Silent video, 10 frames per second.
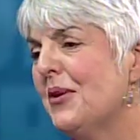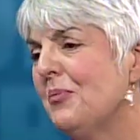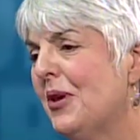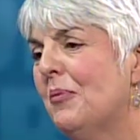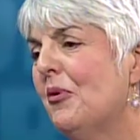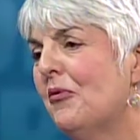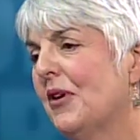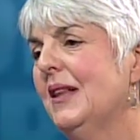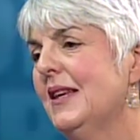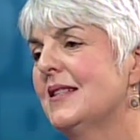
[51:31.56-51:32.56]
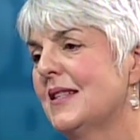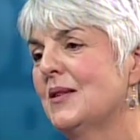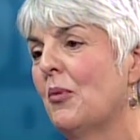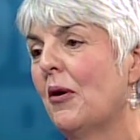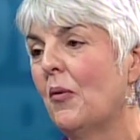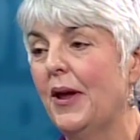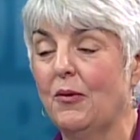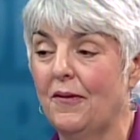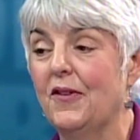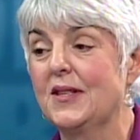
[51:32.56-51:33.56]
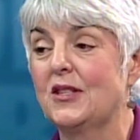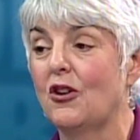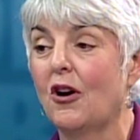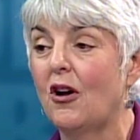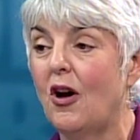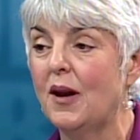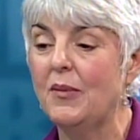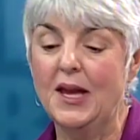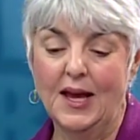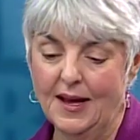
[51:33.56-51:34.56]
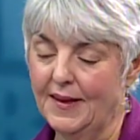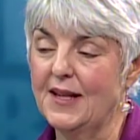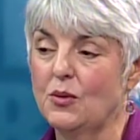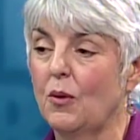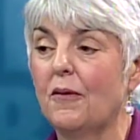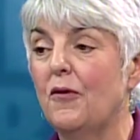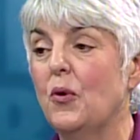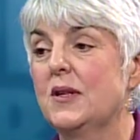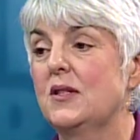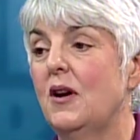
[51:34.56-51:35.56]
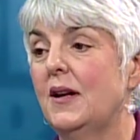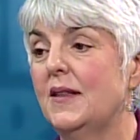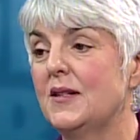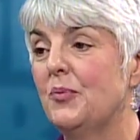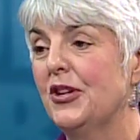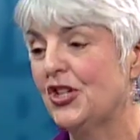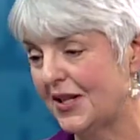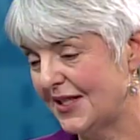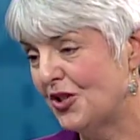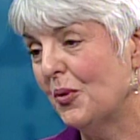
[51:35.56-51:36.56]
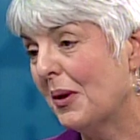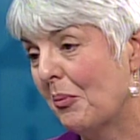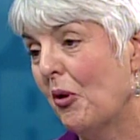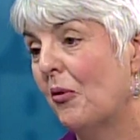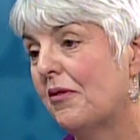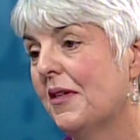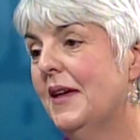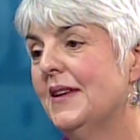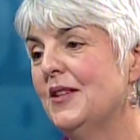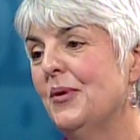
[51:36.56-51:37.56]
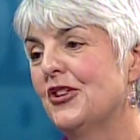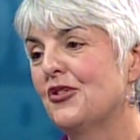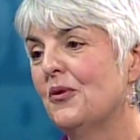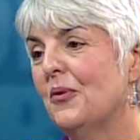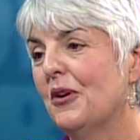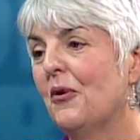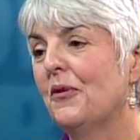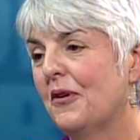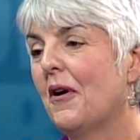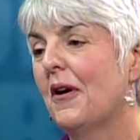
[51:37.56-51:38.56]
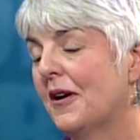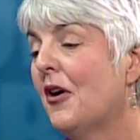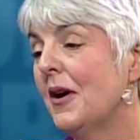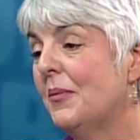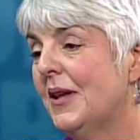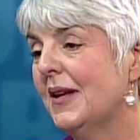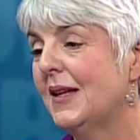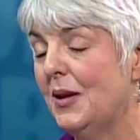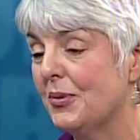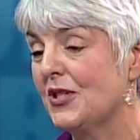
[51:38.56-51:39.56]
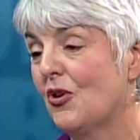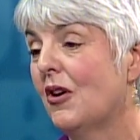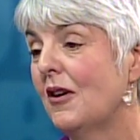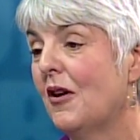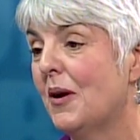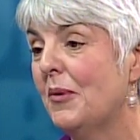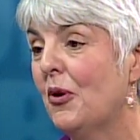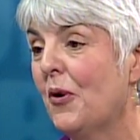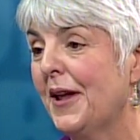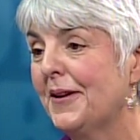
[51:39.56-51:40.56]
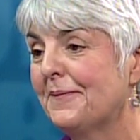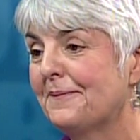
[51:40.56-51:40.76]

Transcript: in people really is a smart way to invest in our economy. That's what we're focused on in this budget, is doing both to make sure that we grow the economy and keep a strong economy going.